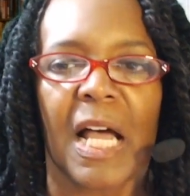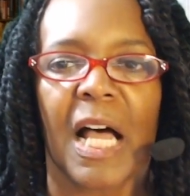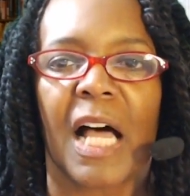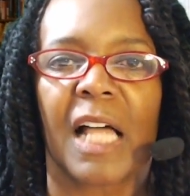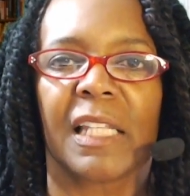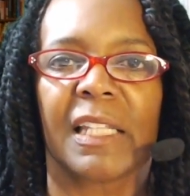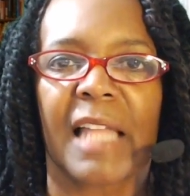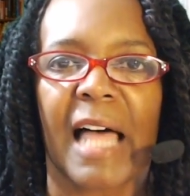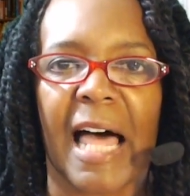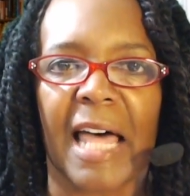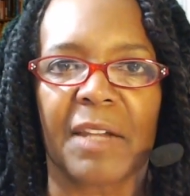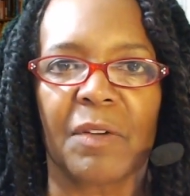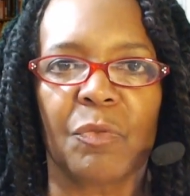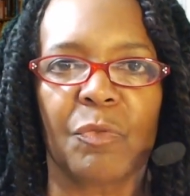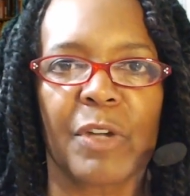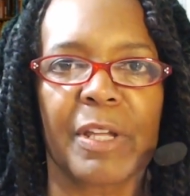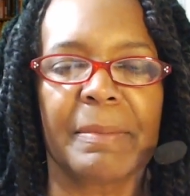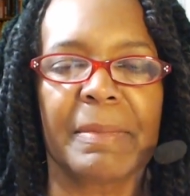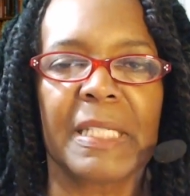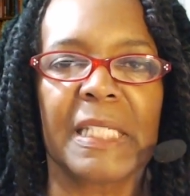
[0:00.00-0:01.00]
A lot of
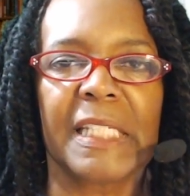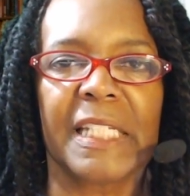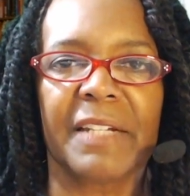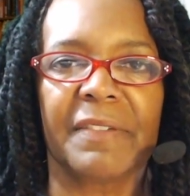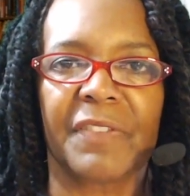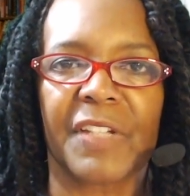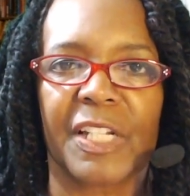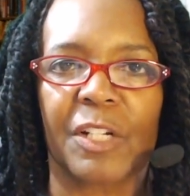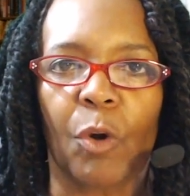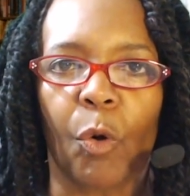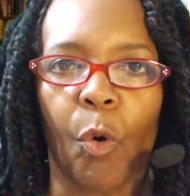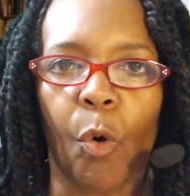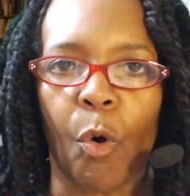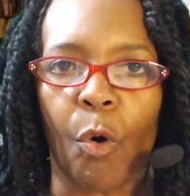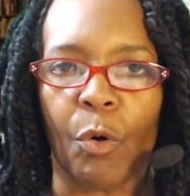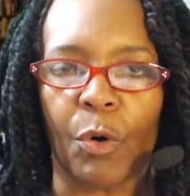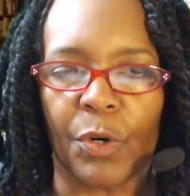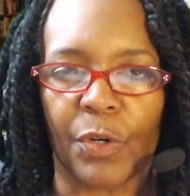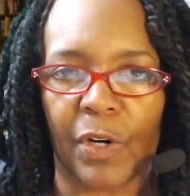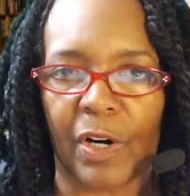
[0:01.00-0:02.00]
women live in
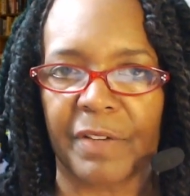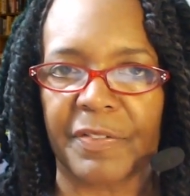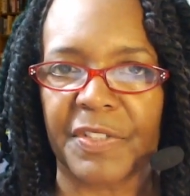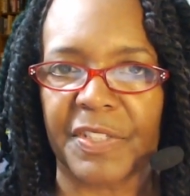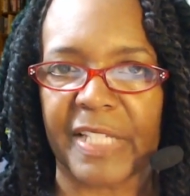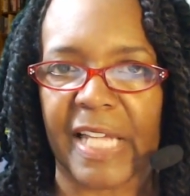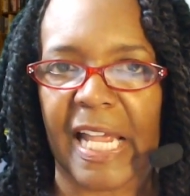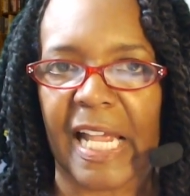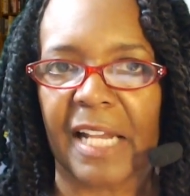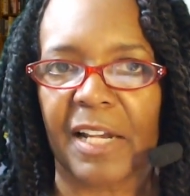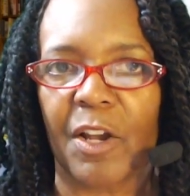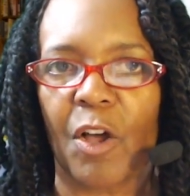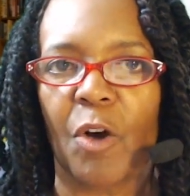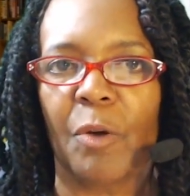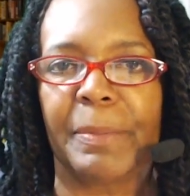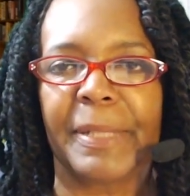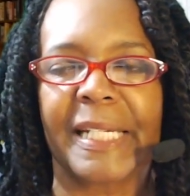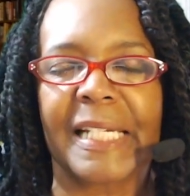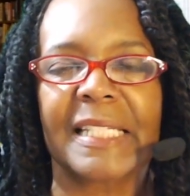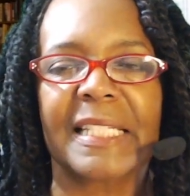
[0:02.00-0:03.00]
horror of saying no
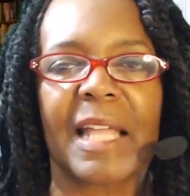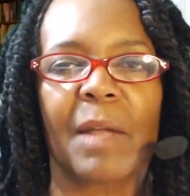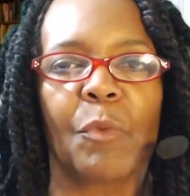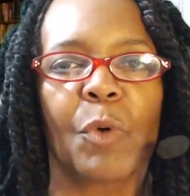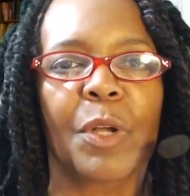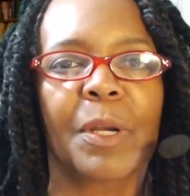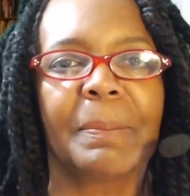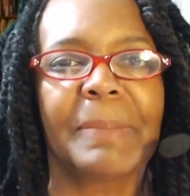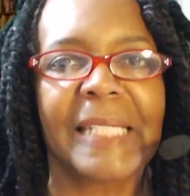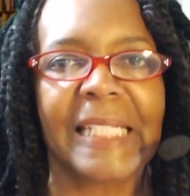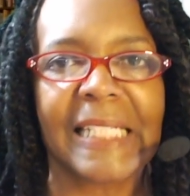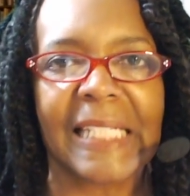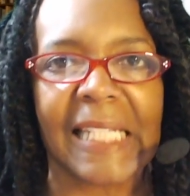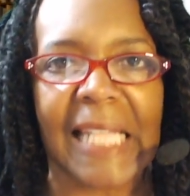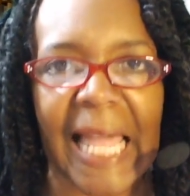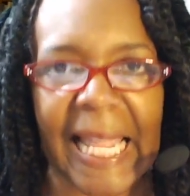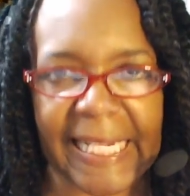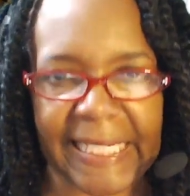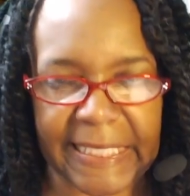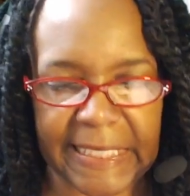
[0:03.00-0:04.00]
because they want to be
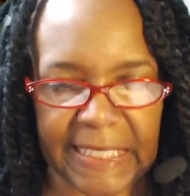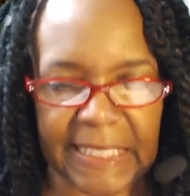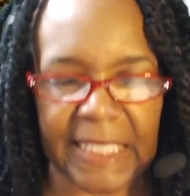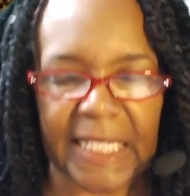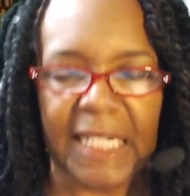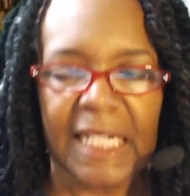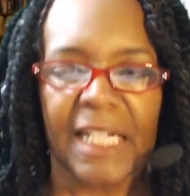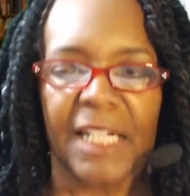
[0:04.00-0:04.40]
liked.